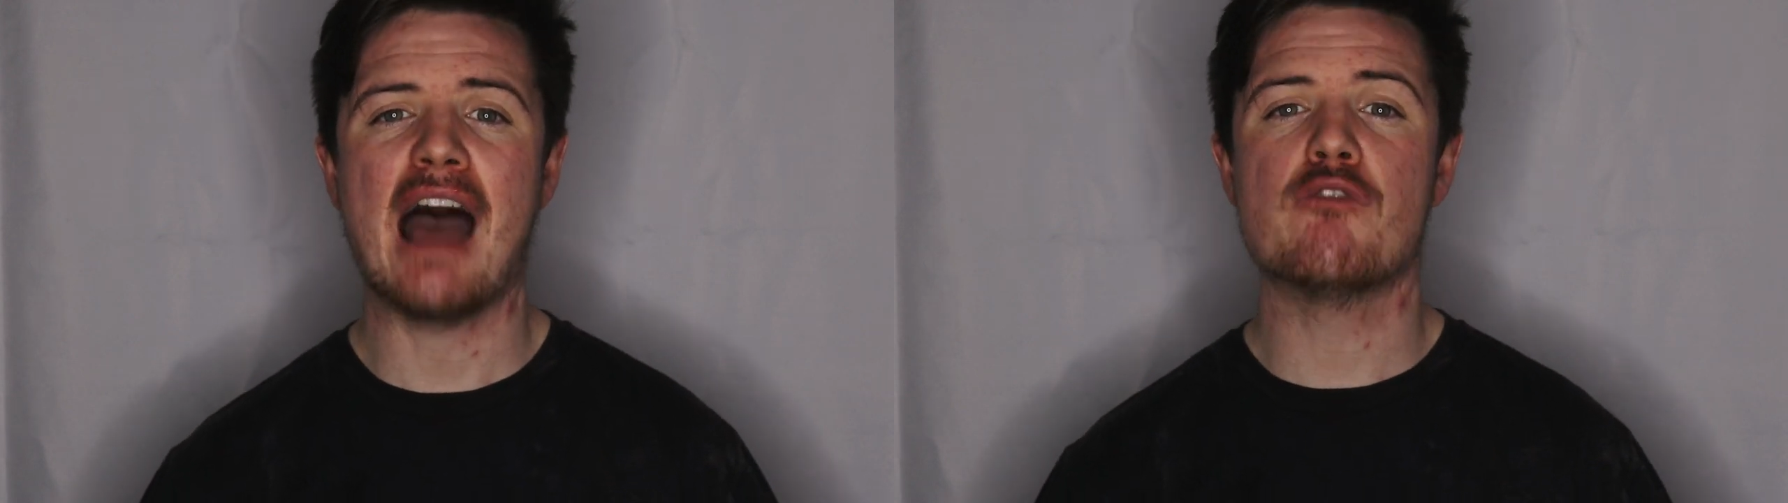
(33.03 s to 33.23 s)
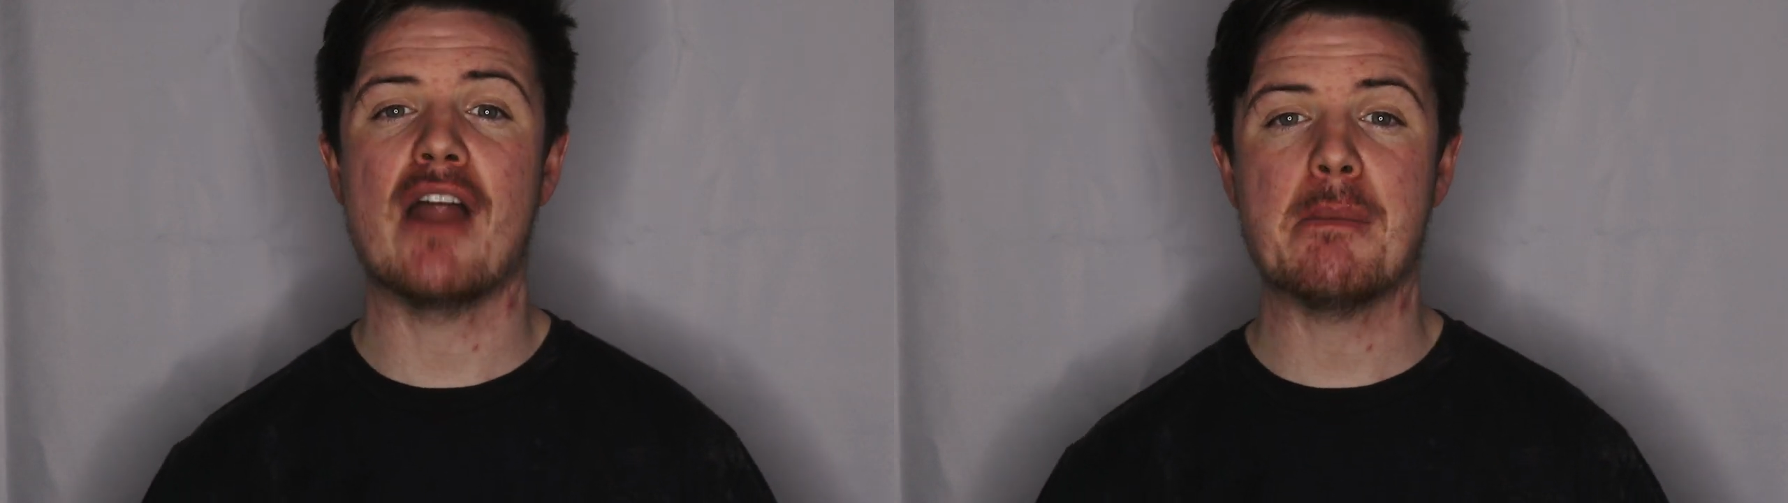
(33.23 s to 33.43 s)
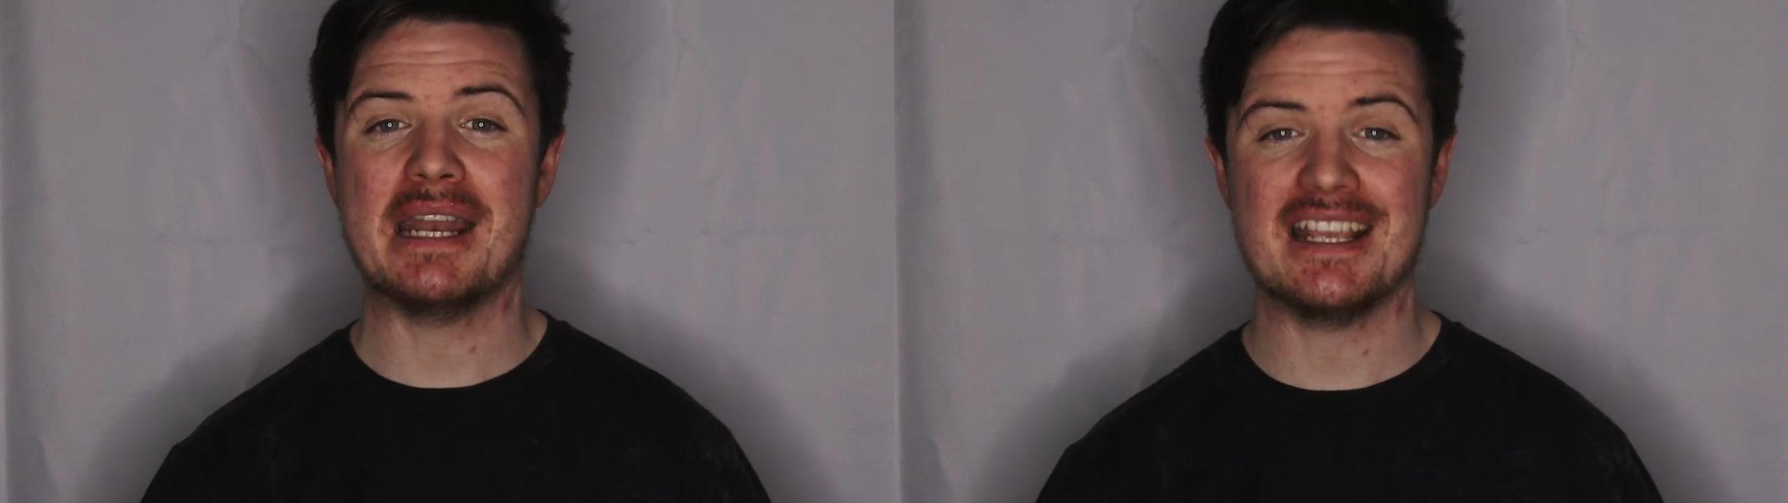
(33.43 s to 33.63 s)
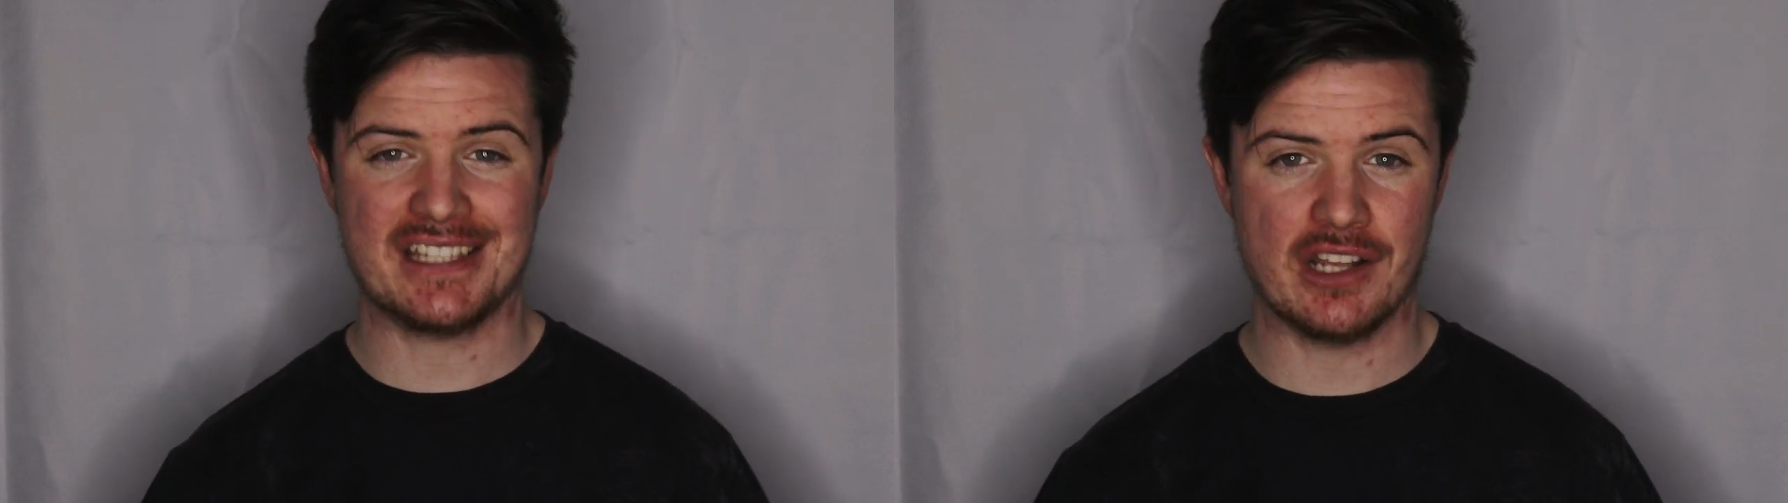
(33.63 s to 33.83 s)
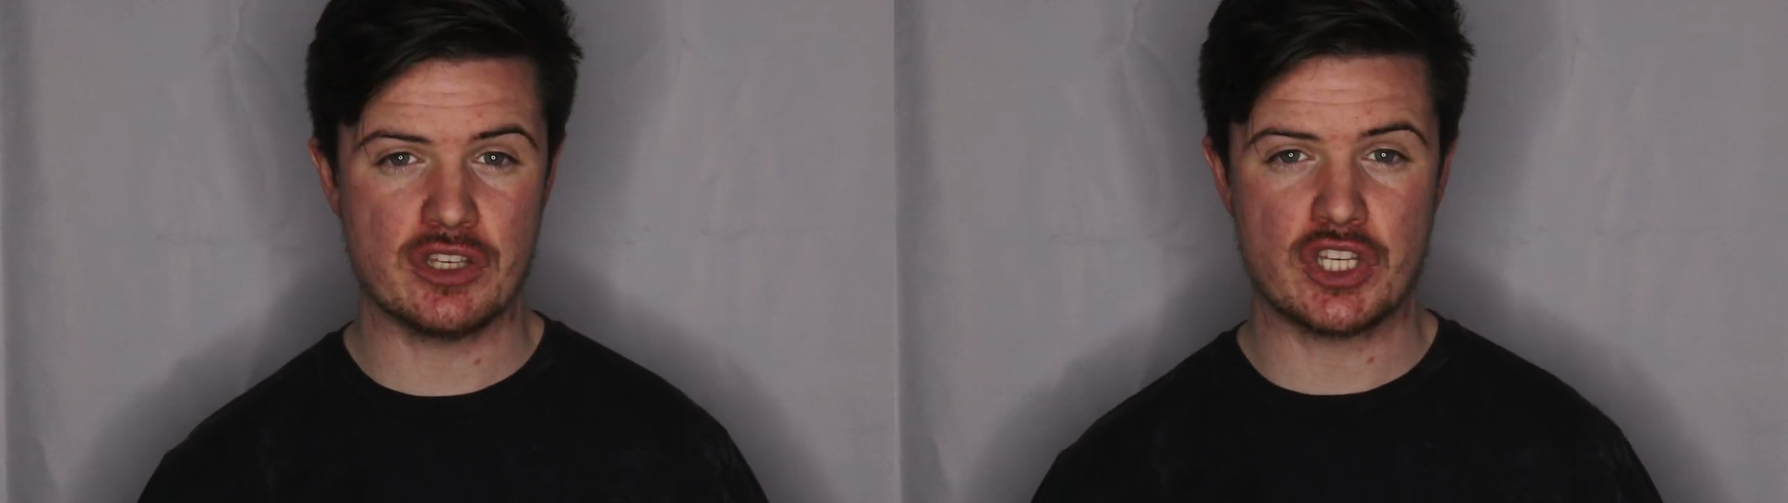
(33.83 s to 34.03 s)
and
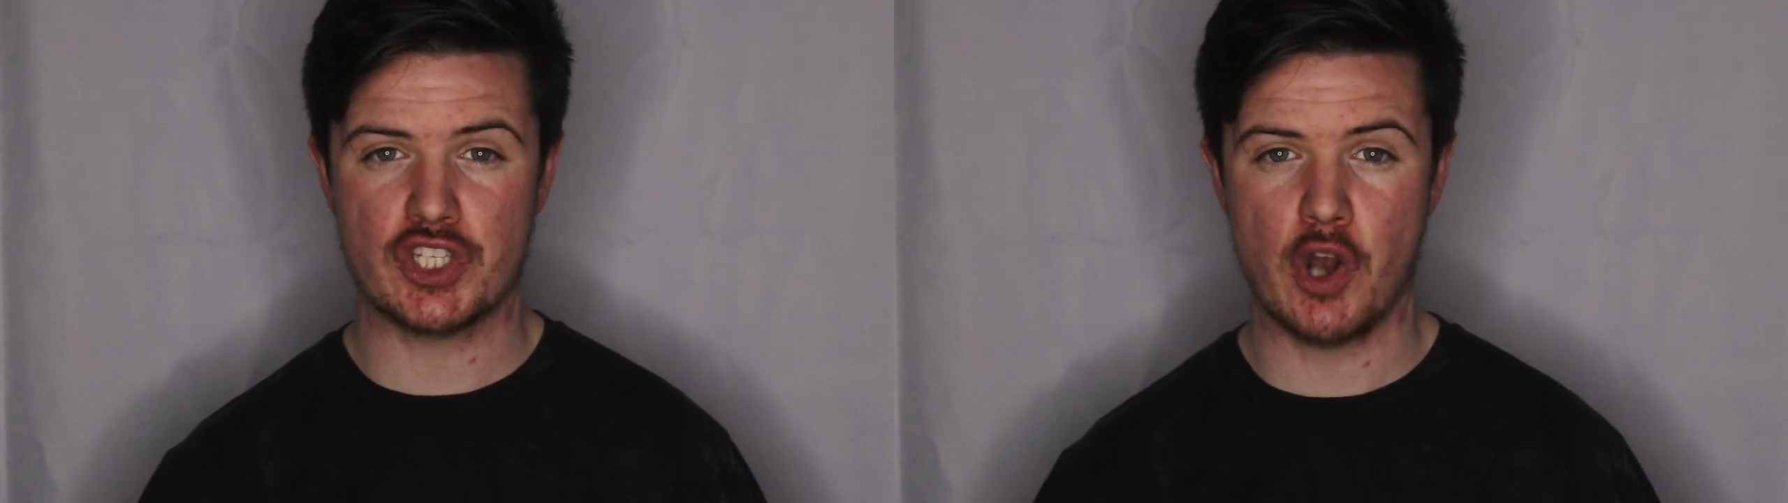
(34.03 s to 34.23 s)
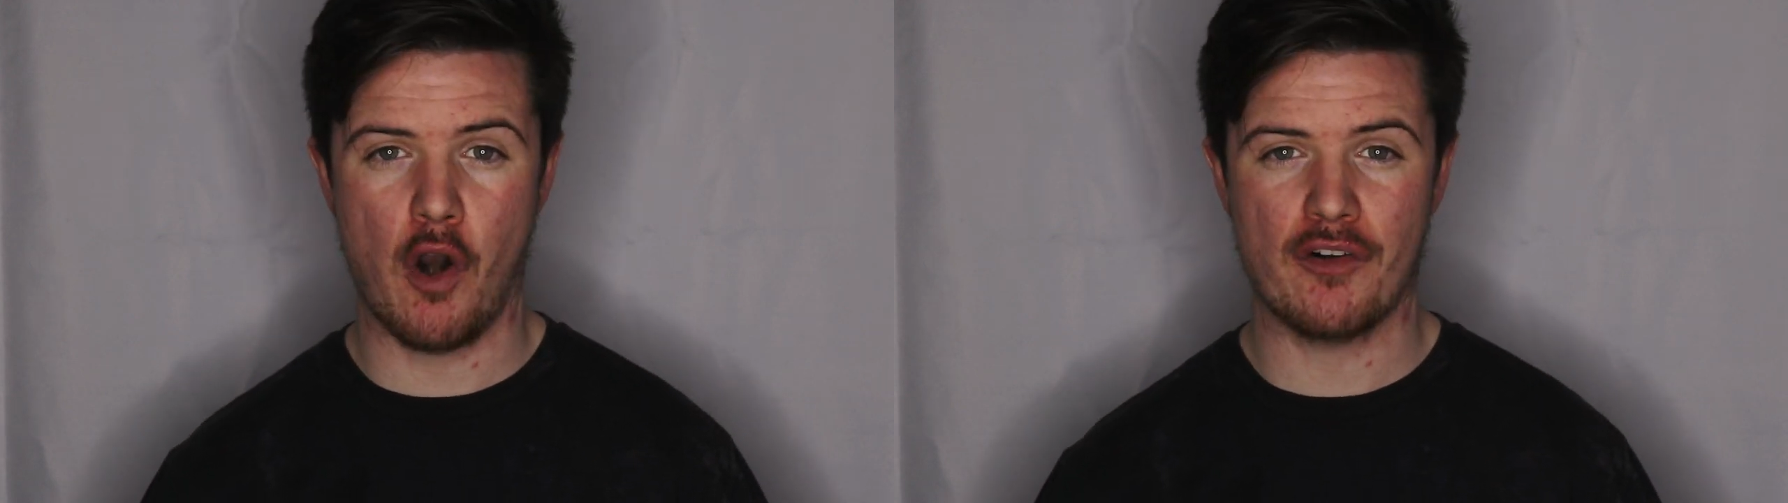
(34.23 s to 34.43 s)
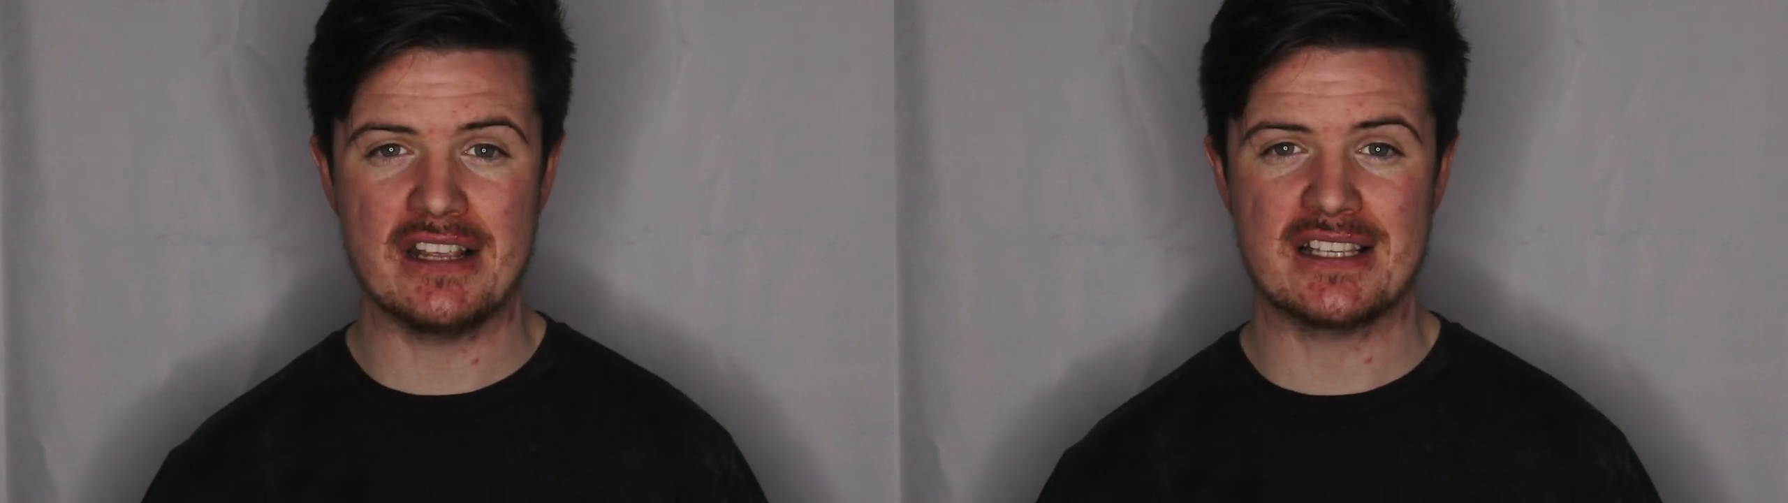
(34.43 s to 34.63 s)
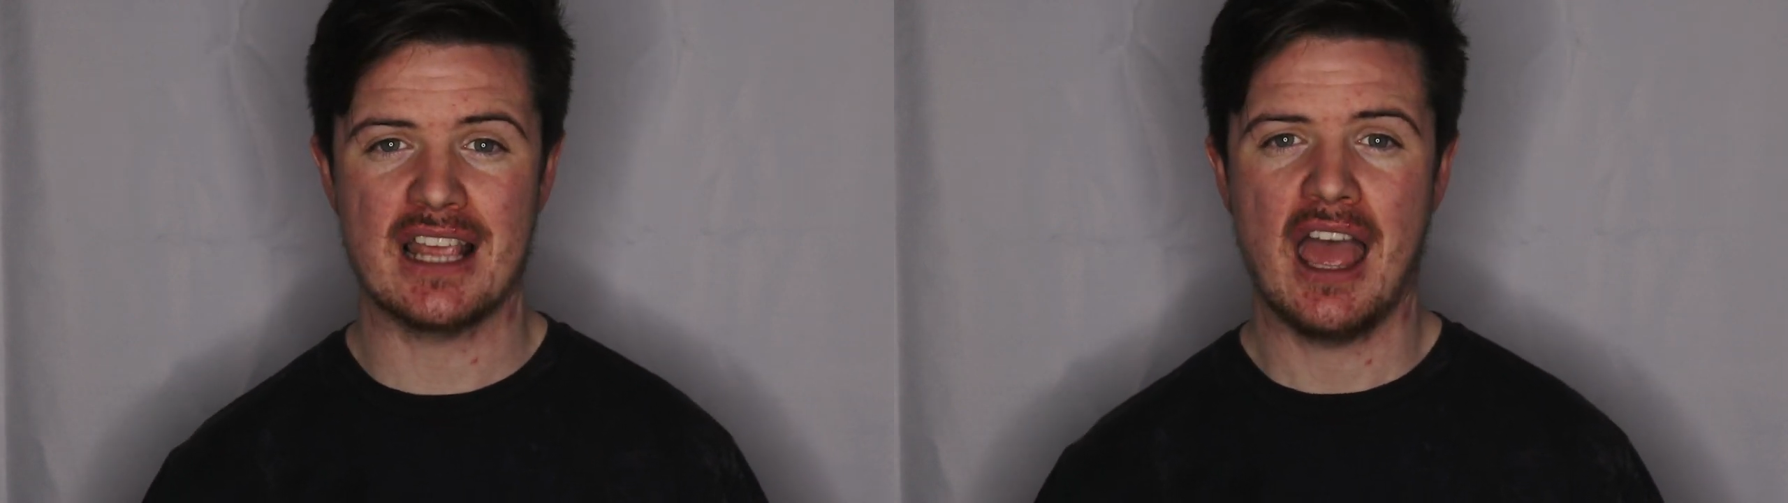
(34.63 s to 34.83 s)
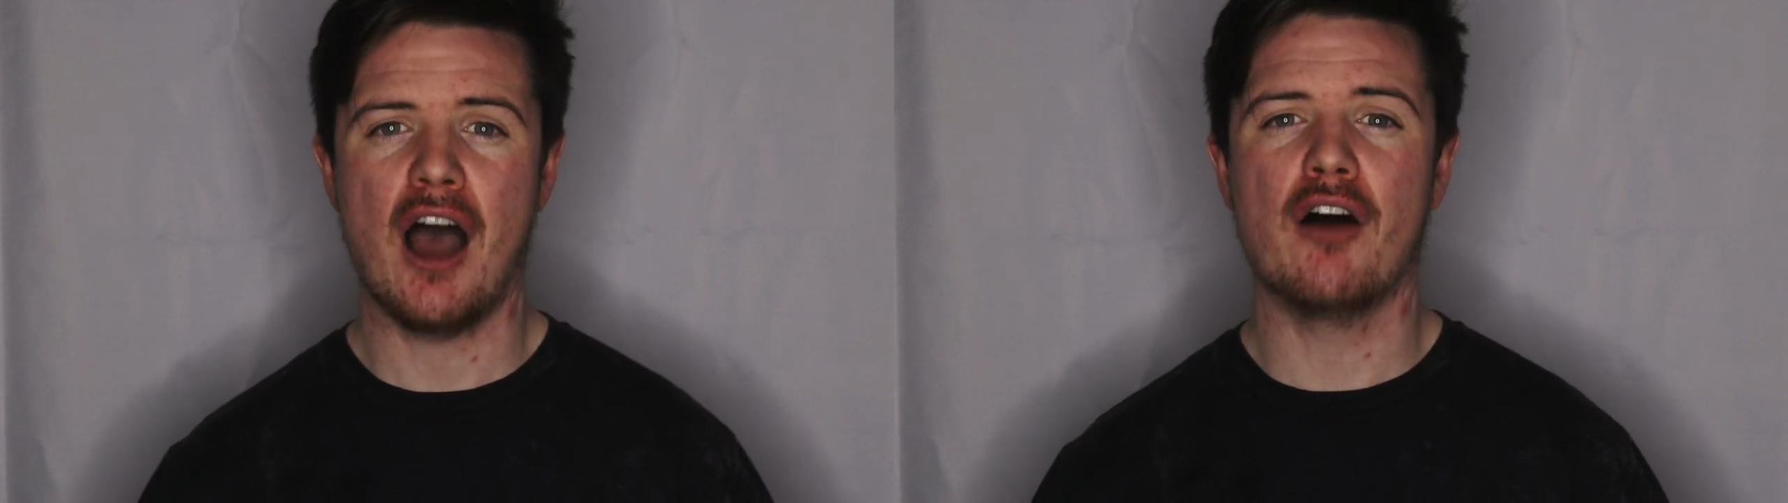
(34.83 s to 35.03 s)
reminiscing on stories